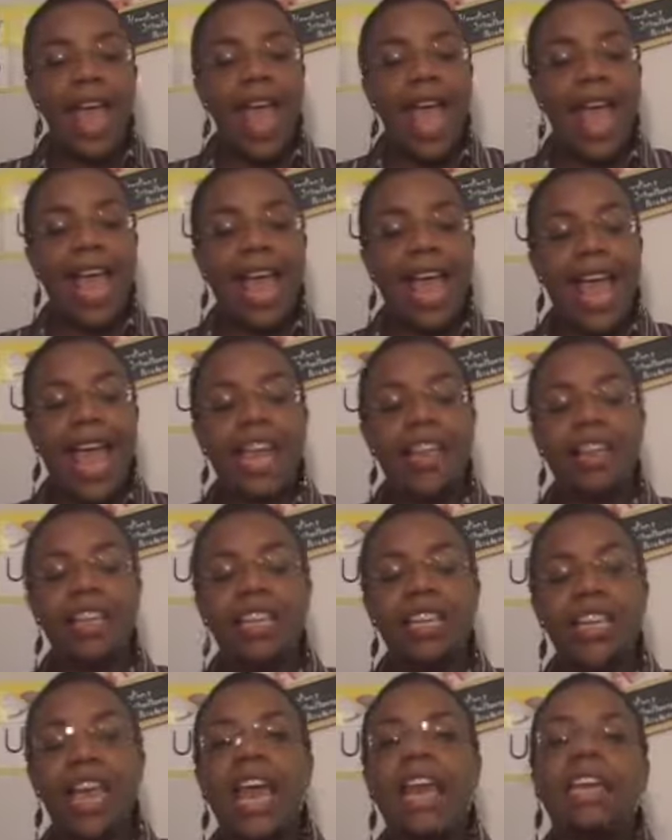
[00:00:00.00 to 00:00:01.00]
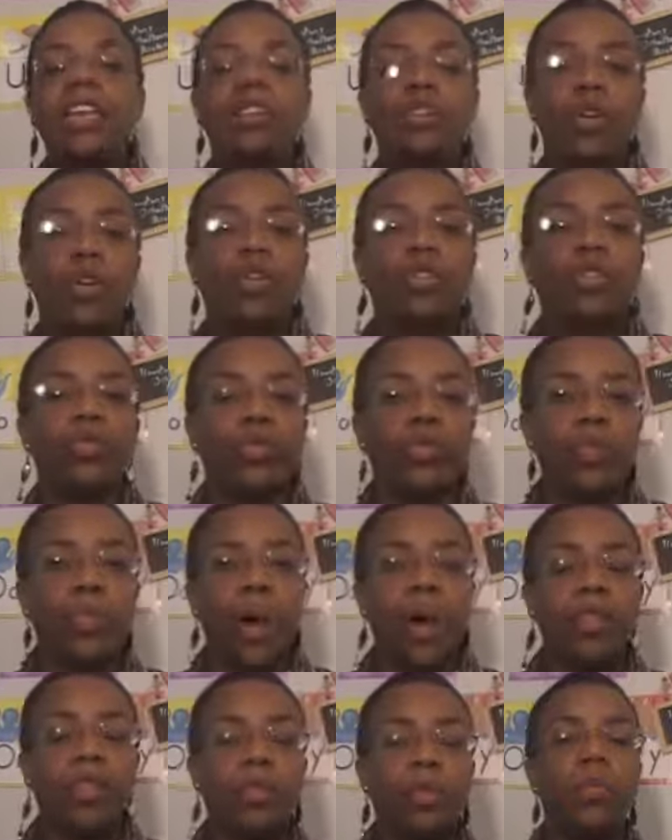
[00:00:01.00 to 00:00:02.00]
and the 8-year-old is
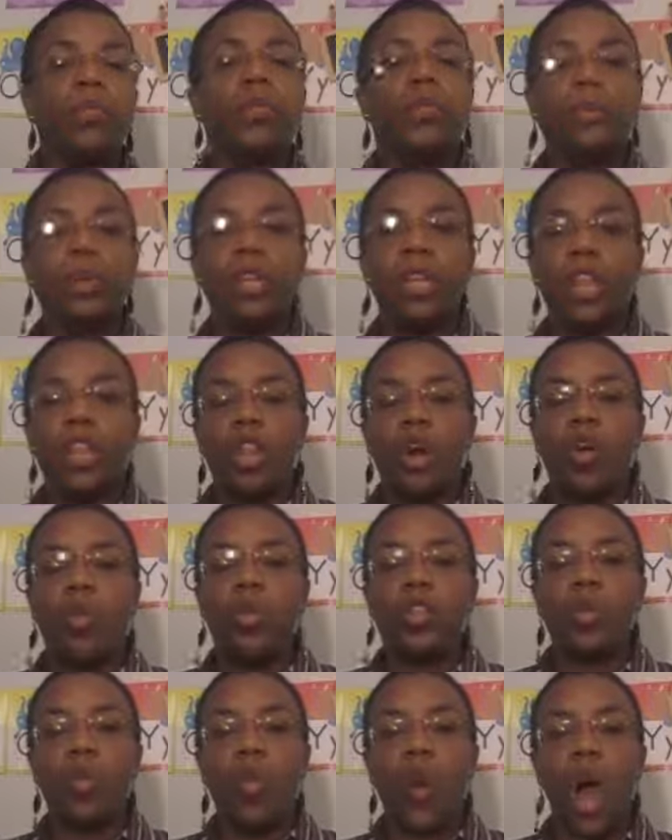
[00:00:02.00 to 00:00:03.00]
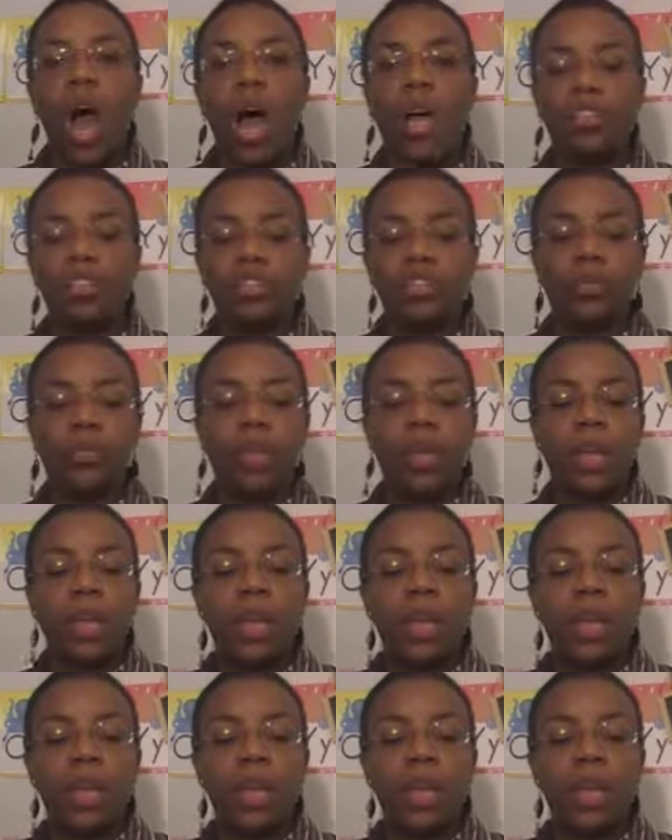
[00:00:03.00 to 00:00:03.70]
responsible for putting the load in the wash.